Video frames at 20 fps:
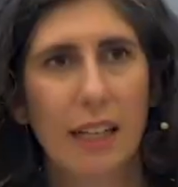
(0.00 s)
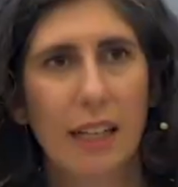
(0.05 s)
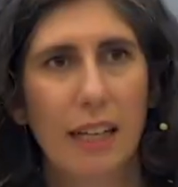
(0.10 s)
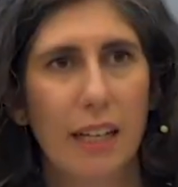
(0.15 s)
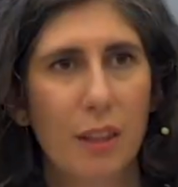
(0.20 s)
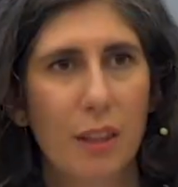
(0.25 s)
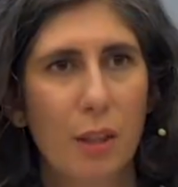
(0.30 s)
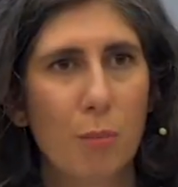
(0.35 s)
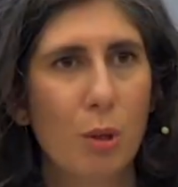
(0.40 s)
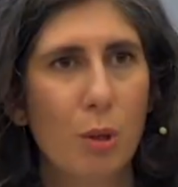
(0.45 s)

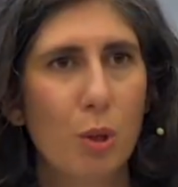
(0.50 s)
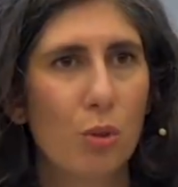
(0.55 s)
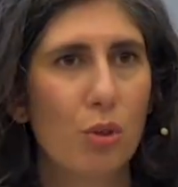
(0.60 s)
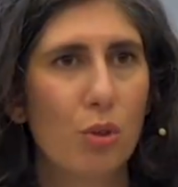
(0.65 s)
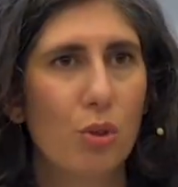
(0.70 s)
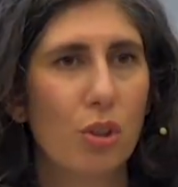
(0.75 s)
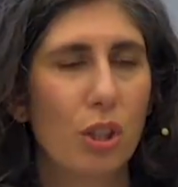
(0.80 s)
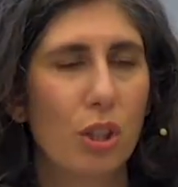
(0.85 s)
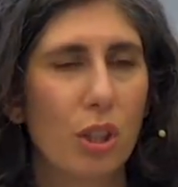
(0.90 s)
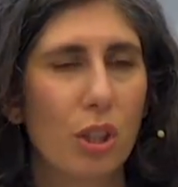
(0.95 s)
And the
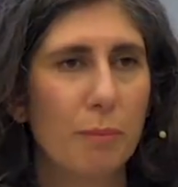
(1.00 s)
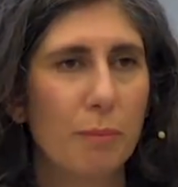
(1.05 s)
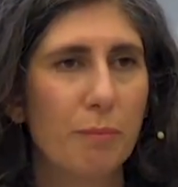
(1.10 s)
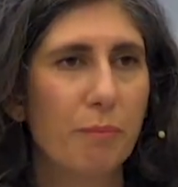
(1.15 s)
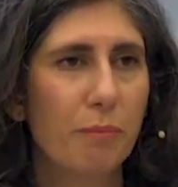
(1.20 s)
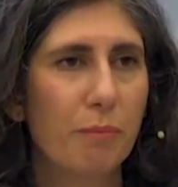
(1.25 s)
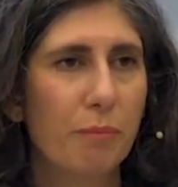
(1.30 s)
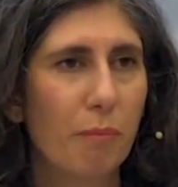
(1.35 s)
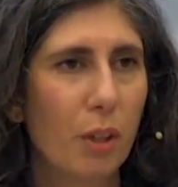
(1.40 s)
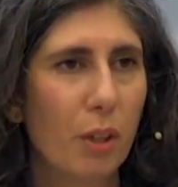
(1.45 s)
most
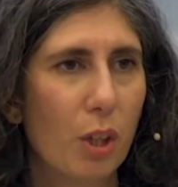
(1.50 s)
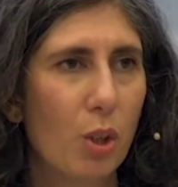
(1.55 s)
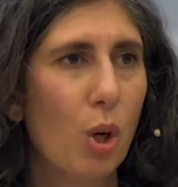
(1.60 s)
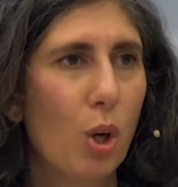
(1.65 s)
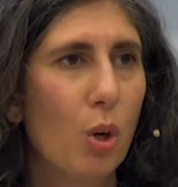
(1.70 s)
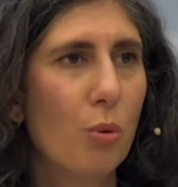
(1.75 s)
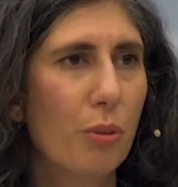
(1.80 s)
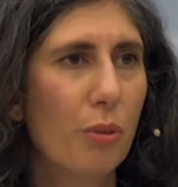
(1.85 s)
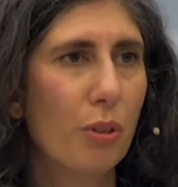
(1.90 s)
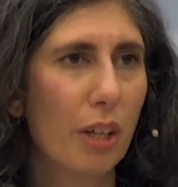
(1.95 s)
um,
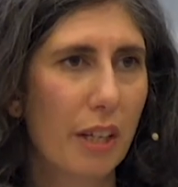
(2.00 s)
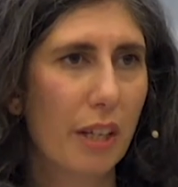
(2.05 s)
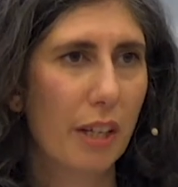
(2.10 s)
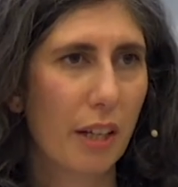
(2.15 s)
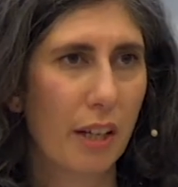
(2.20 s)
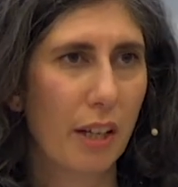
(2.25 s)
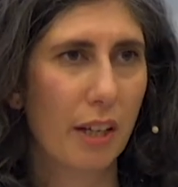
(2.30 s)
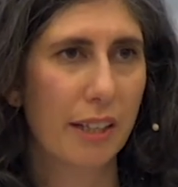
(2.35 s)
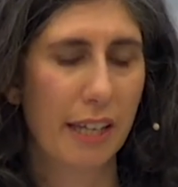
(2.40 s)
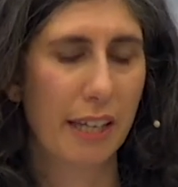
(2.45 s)
known
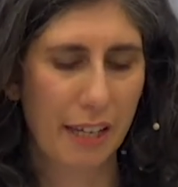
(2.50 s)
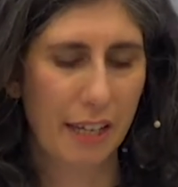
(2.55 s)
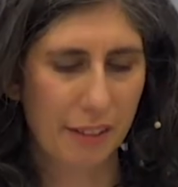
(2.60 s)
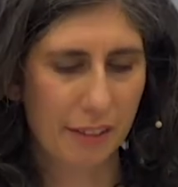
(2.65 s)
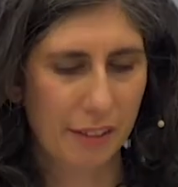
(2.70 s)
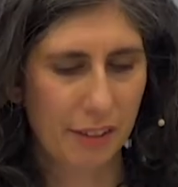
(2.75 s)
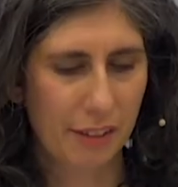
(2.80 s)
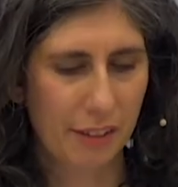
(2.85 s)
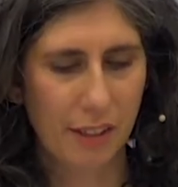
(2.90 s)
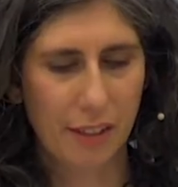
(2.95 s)
uh,
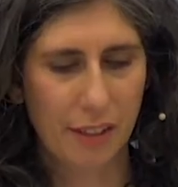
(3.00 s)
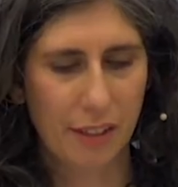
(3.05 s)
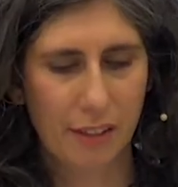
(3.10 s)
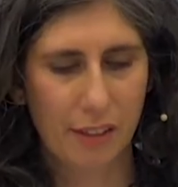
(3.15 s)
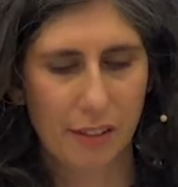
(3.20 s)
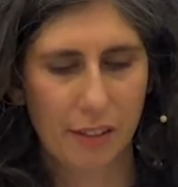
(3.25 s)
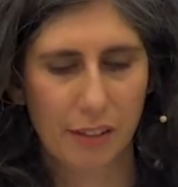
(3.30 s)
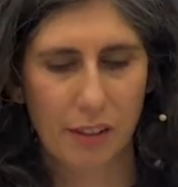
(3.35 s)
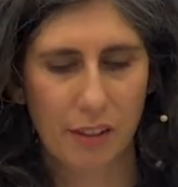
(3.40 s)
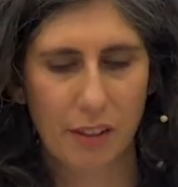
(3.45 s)
case
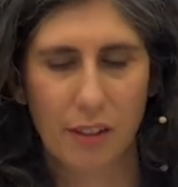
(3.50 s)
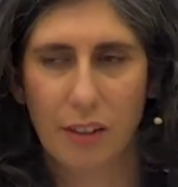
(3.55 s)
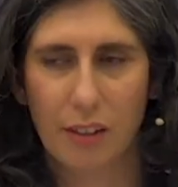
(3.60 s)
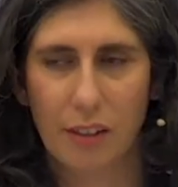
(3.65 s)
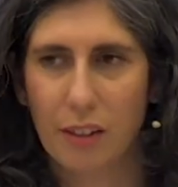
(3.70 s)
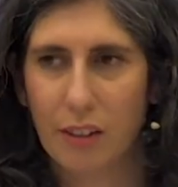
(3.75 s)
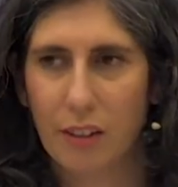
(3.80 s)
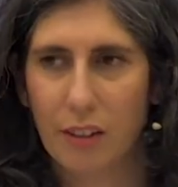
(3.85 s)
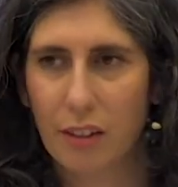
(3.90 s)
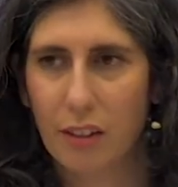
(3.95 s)
is
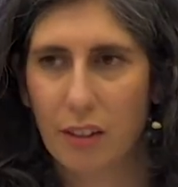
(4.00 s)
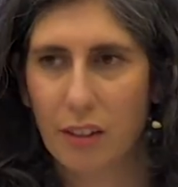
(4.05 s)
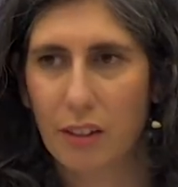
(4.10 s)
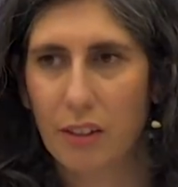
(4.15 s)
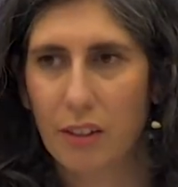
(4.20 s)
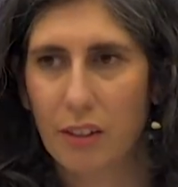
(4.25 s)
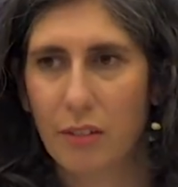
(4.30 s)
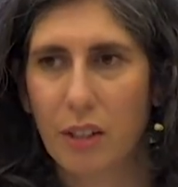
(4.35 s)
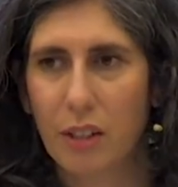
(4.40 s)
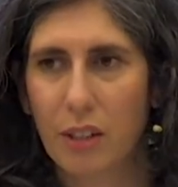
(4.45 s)
uh,
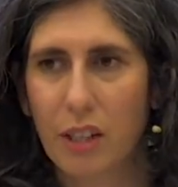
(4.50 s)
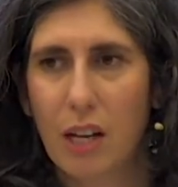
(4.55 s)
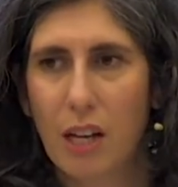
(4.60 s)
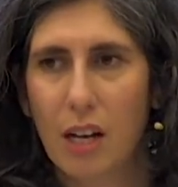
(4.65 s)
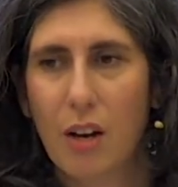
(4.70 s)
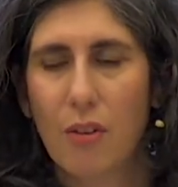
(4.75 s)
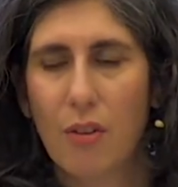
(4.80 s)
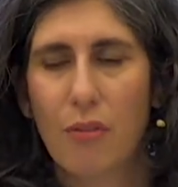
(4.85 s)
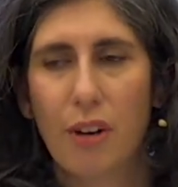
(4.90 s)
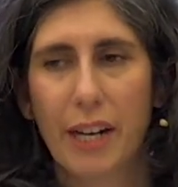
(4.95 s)
the
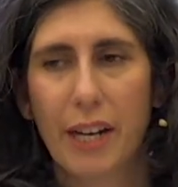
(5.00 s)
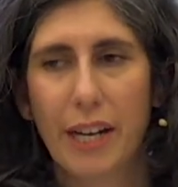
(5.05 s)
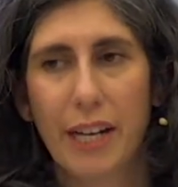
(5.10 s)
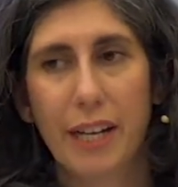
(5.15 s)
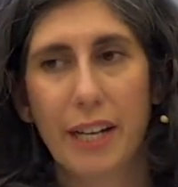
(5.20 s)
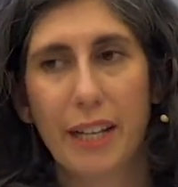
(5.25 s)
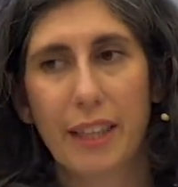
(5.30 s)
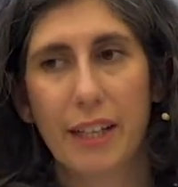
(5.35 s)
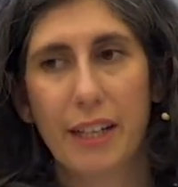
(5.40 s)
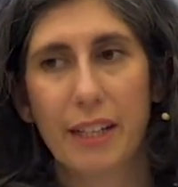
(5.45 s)

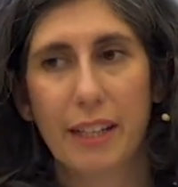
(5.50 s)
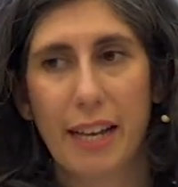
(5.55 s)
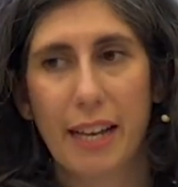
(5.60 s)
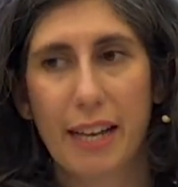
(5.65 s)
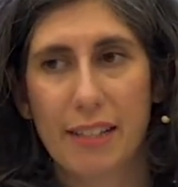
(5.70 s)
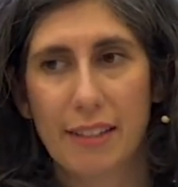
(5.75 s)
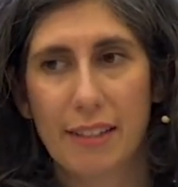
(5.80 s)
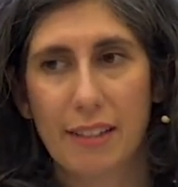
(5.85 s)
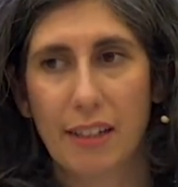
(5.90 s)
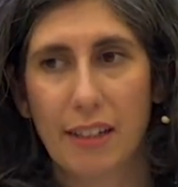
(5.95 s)
fine that
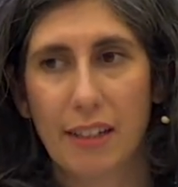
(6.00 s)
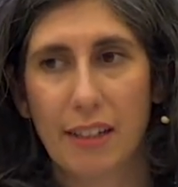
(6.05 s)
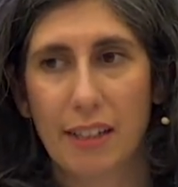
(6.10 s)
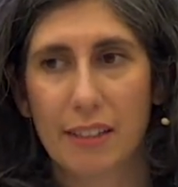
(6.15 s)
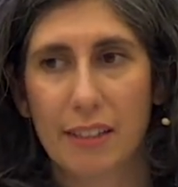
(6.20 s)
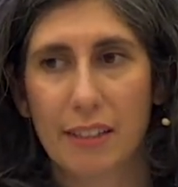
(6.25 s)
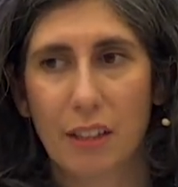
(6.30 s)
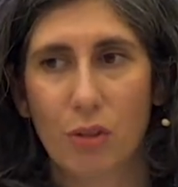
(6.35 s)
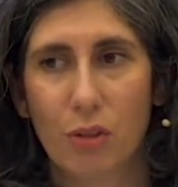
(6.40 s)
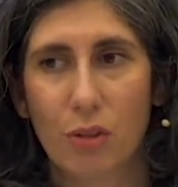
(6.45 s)
ESA
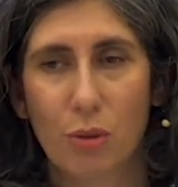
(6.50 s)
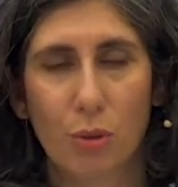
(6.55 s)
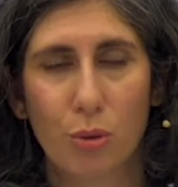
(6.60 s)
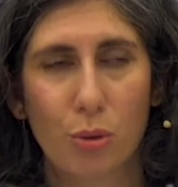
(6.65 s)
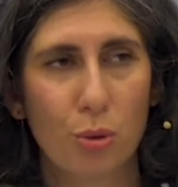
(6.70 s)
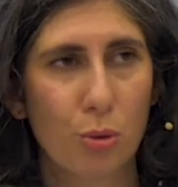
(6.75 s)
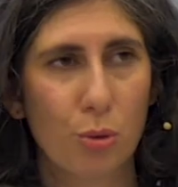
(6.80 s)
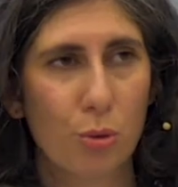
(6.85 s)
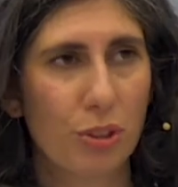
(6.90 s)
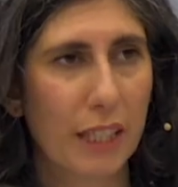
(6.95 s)
has
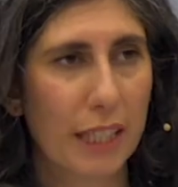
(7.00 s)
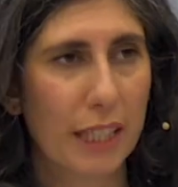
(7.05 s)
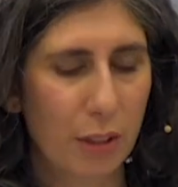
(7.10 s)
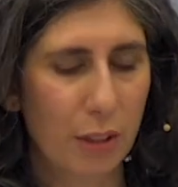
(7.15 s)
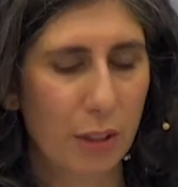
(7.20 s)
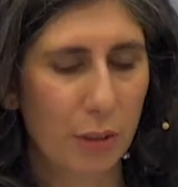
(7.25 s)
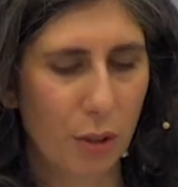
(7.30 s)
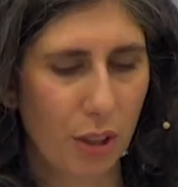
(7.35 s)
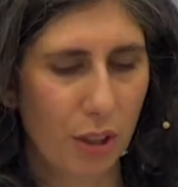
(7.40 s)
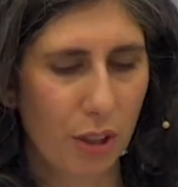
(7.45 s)
issued to
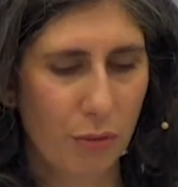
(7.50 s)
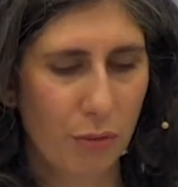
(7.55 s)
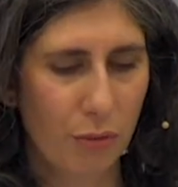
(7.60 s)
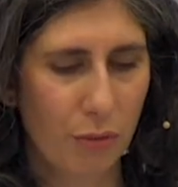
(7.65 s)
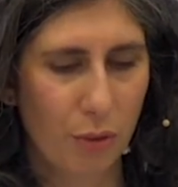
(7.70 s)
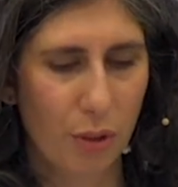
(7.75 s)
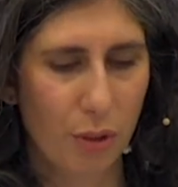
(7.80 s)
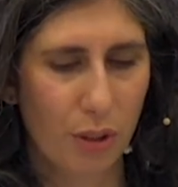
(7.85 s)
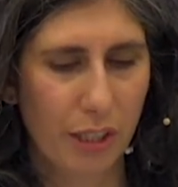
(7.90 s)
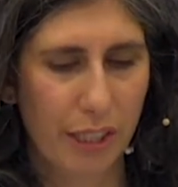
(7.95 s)
Telenor
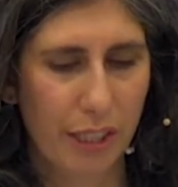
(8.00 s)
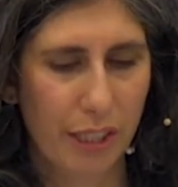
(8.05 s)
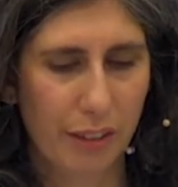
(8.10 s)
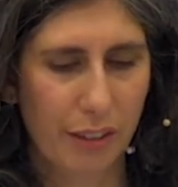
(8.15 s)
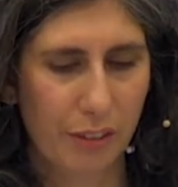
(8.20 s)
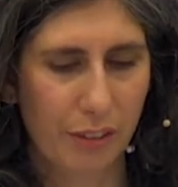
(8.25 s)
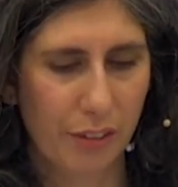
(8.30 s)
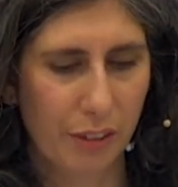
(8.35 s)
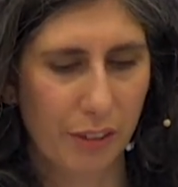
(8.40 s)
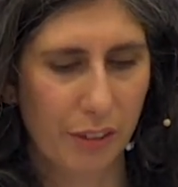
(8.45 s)
for
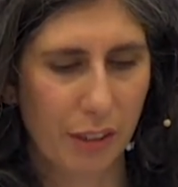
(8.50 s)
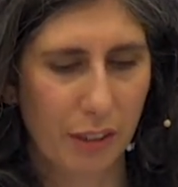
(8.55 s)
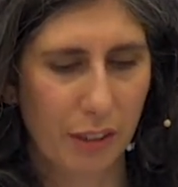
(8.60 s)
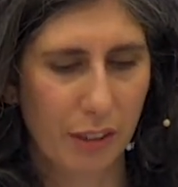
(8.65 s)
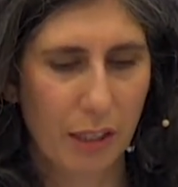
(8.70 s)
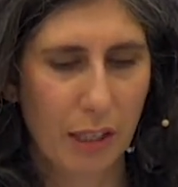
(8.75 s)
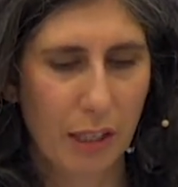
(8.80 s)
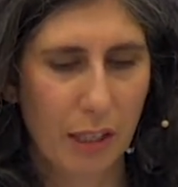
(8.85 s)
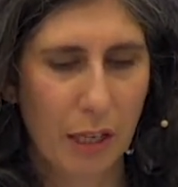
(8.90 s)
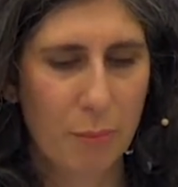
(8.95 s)
its
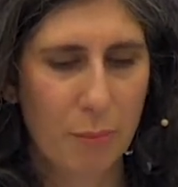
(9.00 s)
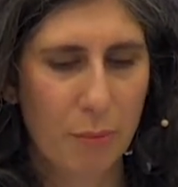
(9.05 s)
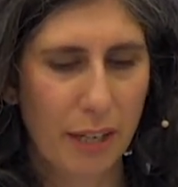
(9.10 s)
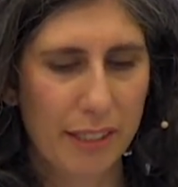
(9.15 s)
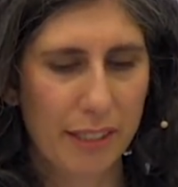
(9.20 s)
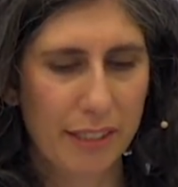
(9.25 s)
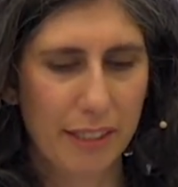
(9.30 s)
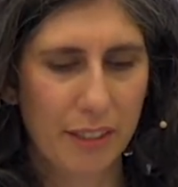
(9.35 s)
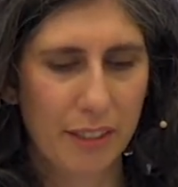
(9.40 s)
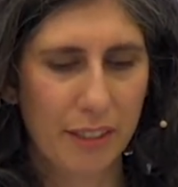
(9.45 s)

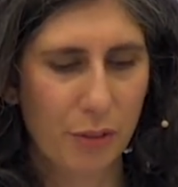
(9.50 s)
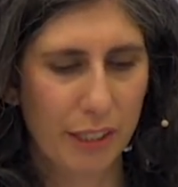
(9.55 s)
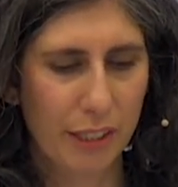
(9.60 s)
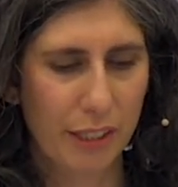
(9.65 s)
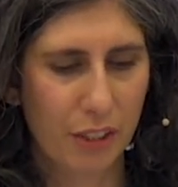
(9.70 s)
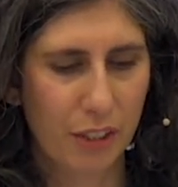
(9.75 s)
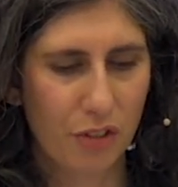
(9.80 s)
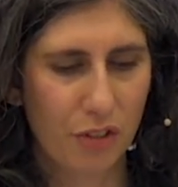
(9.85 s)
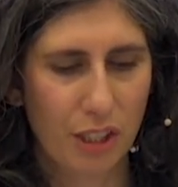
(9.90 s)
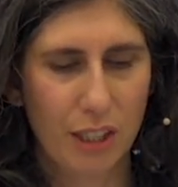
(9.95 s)
pricing
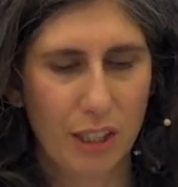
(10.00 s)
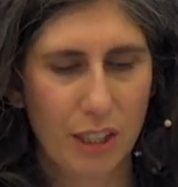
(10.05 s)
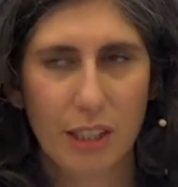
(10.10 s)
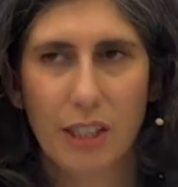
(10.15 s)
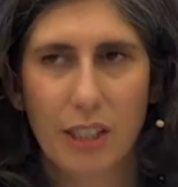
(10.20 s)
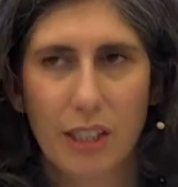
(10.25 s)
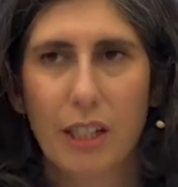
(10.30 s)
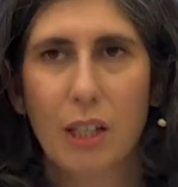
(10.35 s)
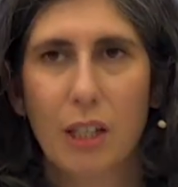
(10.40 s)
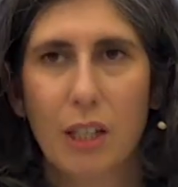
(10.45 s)
strategy,
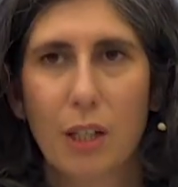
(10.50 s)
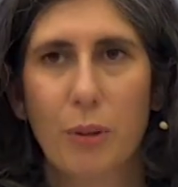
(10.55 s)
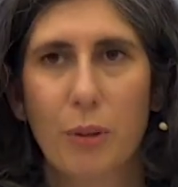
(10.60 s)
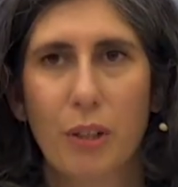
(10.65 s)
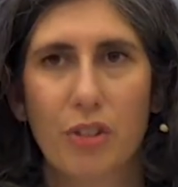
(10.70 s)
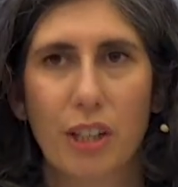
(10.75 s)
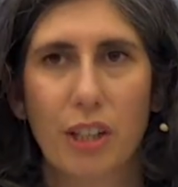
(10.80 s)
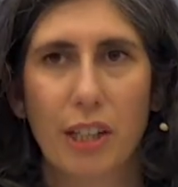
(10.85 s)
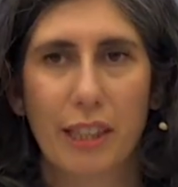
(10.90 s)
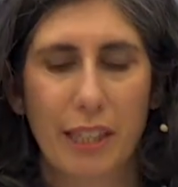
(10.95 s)

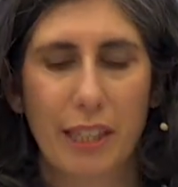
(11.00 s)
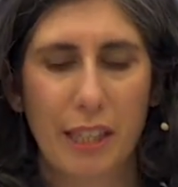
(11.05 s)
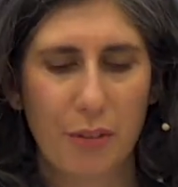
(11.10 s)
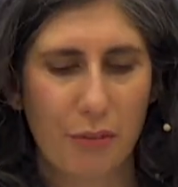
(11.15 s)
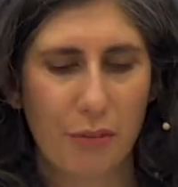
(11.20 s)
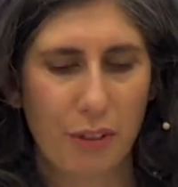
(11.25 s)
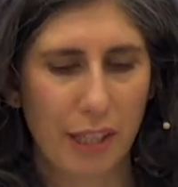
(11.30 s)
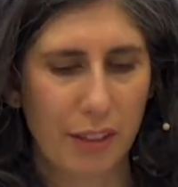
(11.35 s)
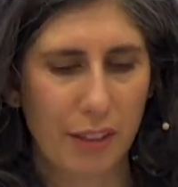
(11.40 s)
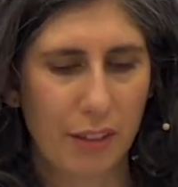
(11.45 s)
which had the
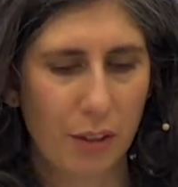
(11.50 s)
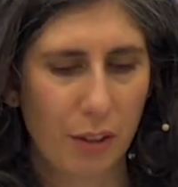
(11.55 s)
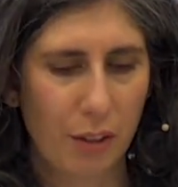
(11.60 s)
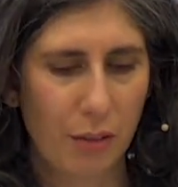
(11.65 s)
effect